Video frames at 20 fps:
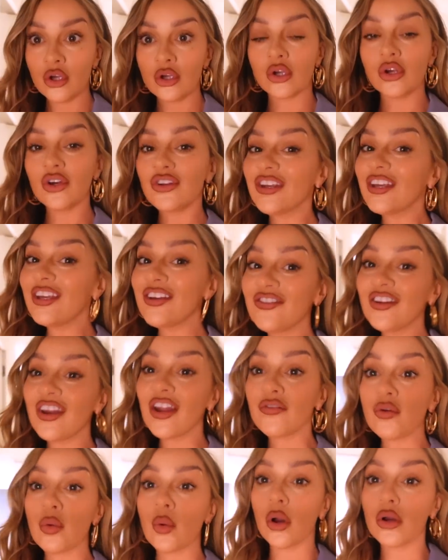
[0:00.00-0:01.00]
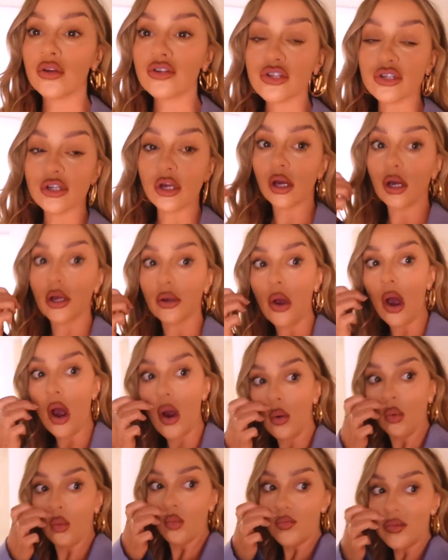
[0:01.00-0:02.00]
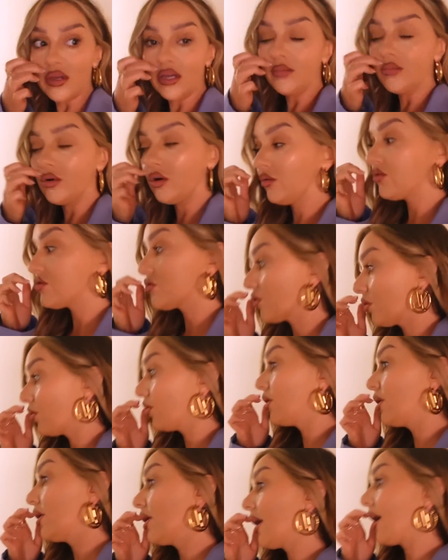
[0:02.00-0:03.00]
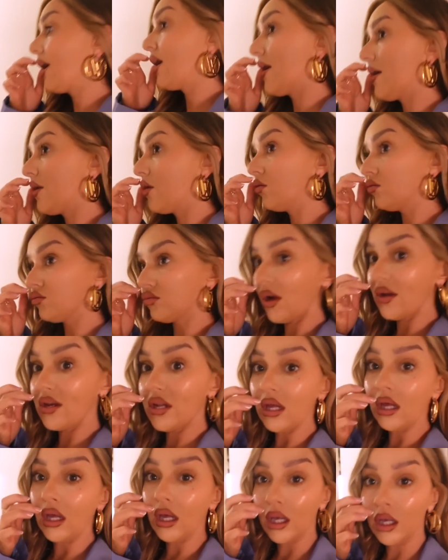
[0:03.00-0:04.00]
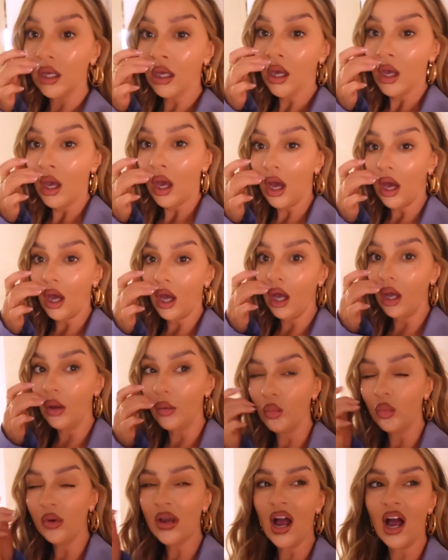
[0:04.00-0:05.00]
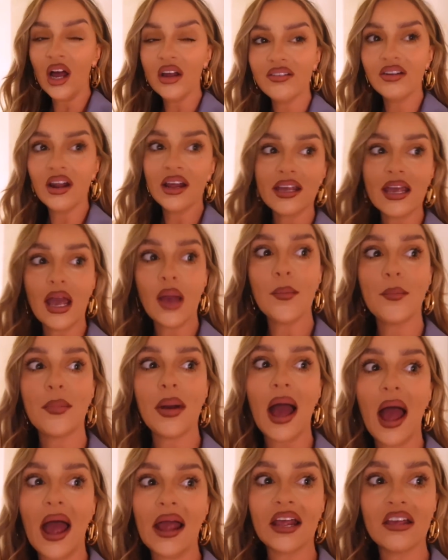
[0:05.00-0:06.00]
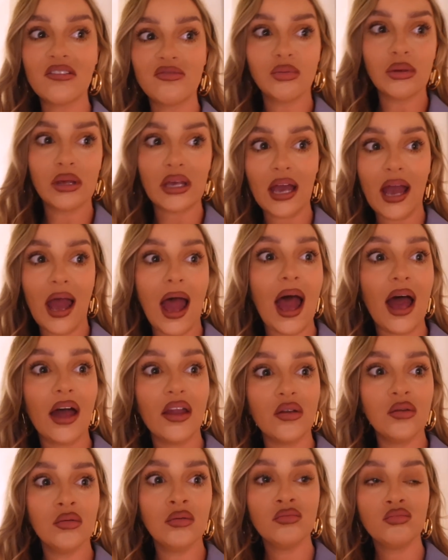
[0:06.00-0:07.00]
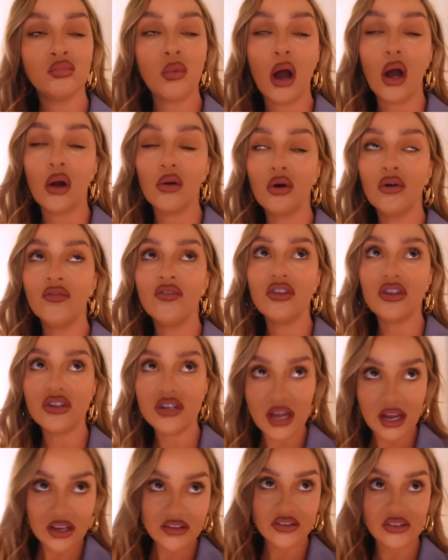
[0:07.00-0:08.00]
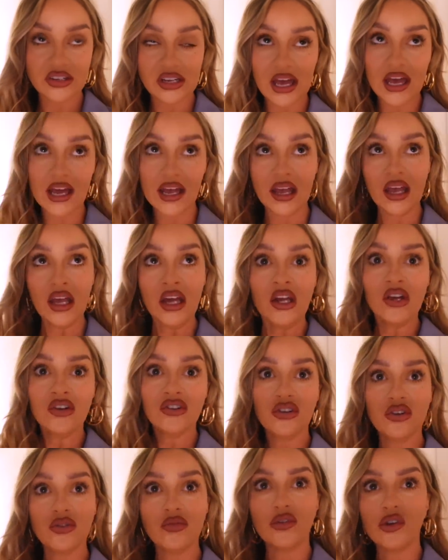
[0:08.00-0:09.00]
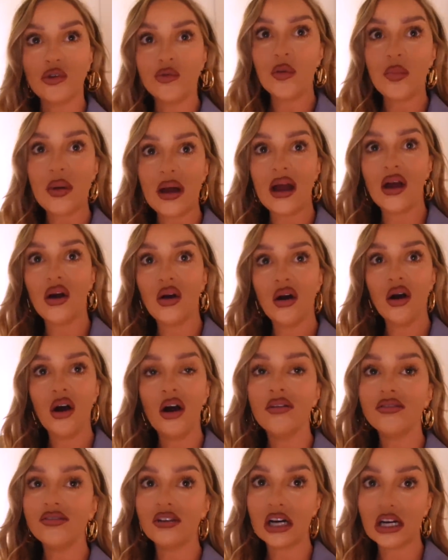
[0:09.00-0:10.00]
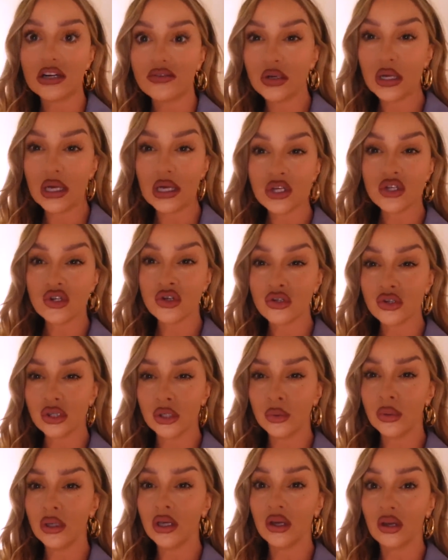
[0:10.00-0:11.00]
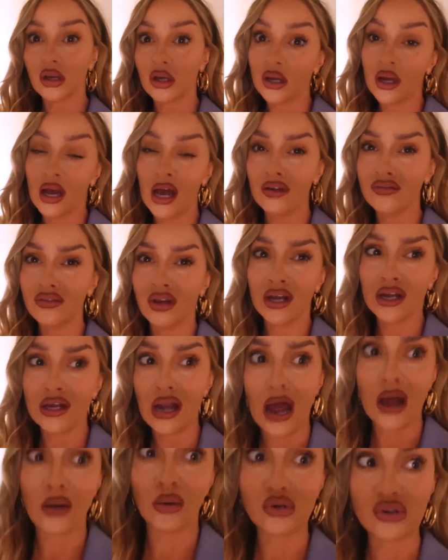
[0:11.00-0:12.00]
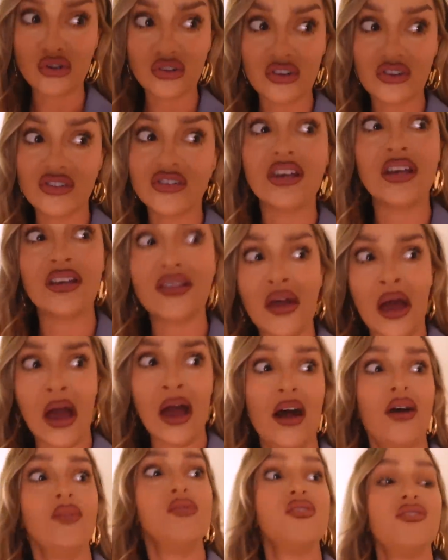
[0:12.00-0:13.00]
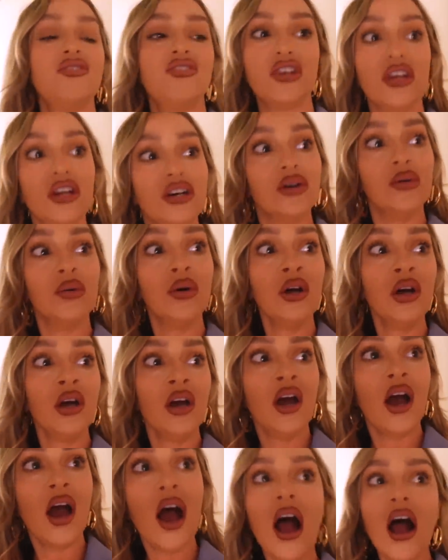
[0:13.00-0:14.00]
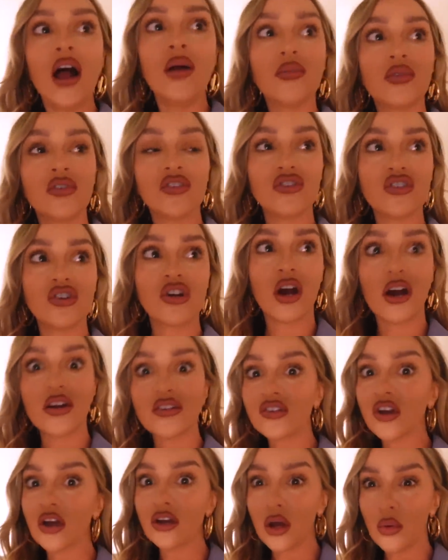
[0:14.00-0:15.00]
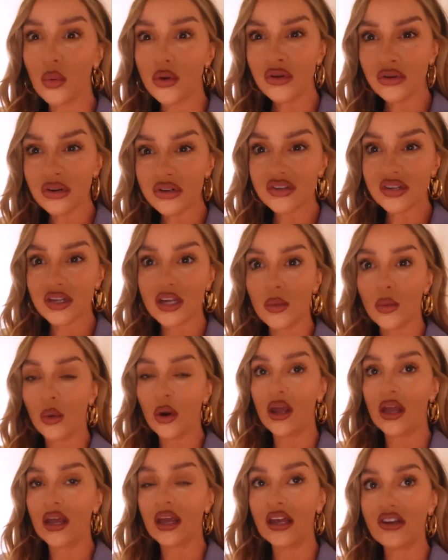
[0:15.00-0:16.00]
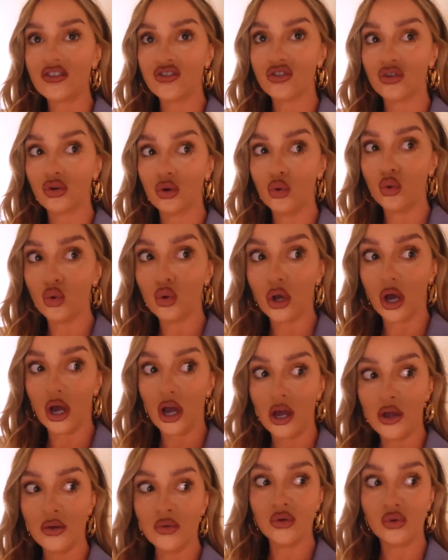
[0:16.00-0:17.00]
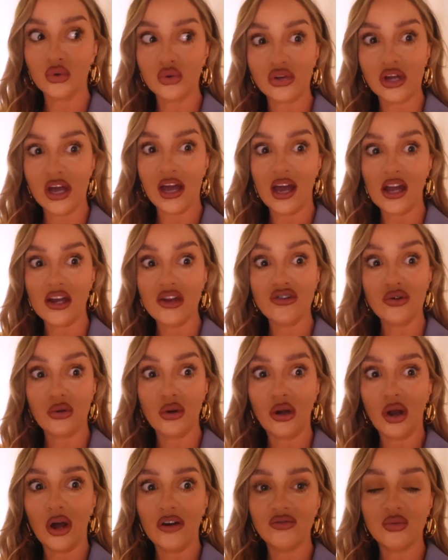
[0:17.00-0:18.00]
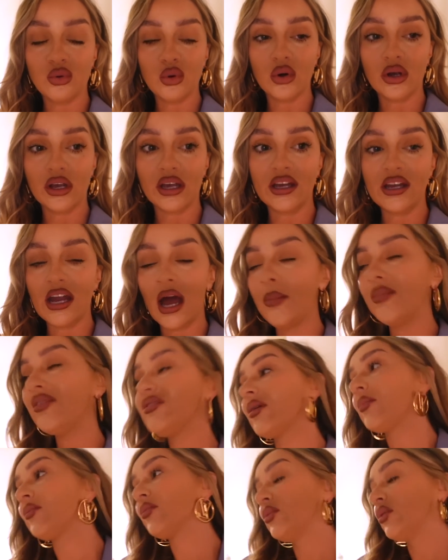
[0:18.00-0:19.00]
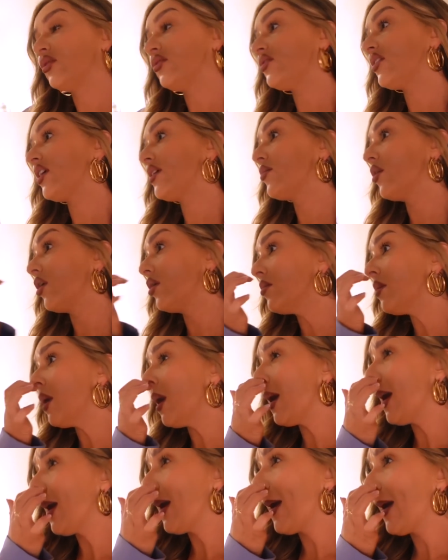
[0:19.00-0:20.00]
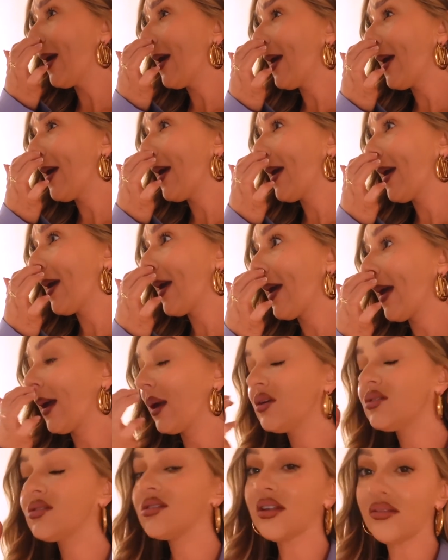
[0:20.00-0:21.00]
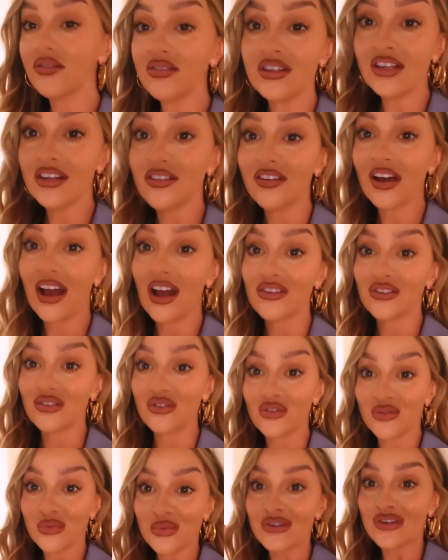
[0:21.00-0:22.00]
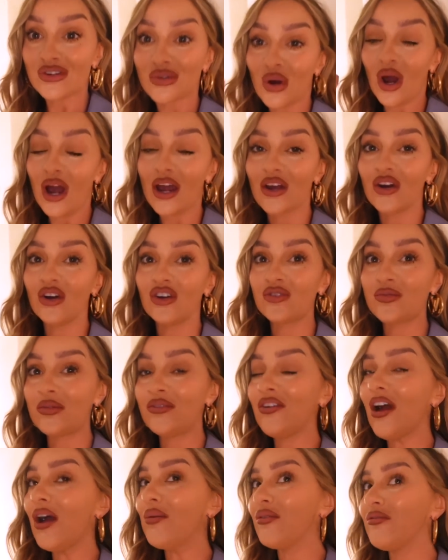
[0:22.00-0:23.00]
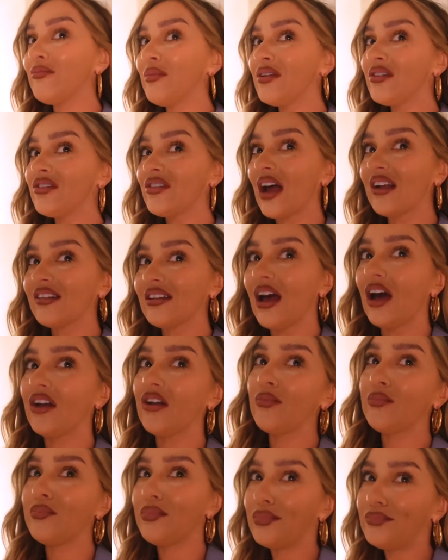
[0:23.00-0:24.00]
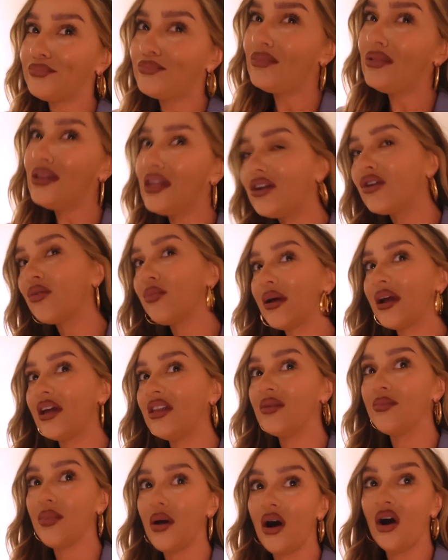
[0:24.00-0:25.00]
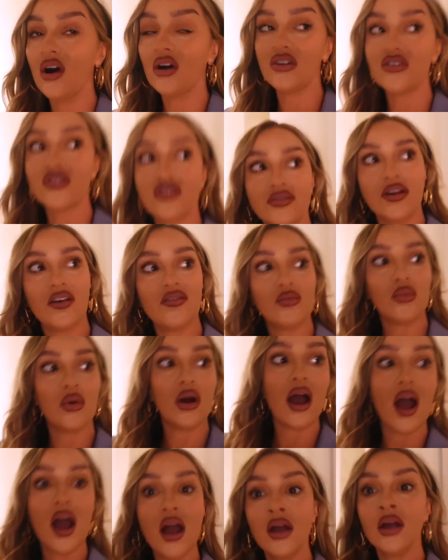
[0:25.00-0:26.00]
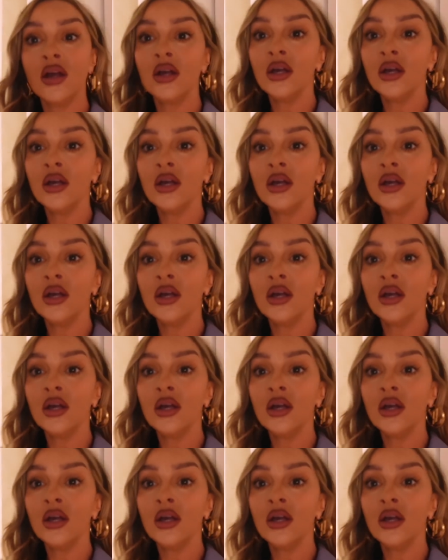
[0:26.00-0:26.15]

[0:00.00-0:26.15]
Good evening, everyone. So me and mum are just currently getting ready. Um, we can't like get back if we can, well, other than yesterday, to the room about half five-ish, just so we can have like an hour just to sit down and chill. Because um, as you guys know, like when you're on a city break, it's just all go, all day, and you do a lot of walking. How many steps have we done today, mum? 17,000. 17,000, which is quite good. To be fair, we've been sat down a little bit in the park and stuff, haven't we?